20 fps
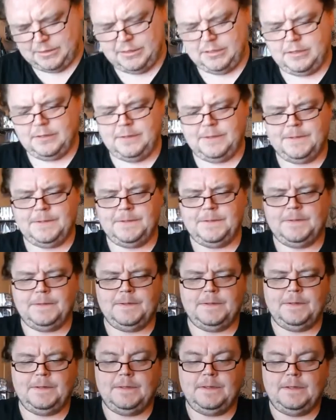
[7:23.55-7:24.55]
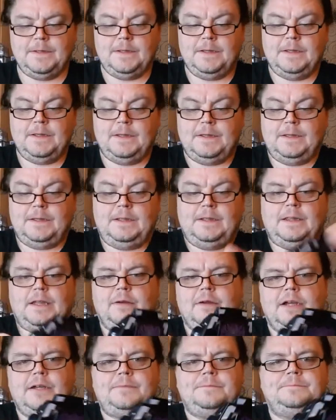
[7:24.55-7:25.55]
go.
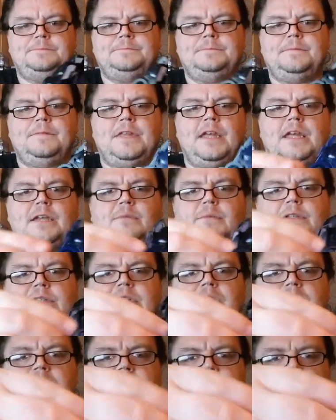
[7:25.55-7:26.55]
There we are. Then we take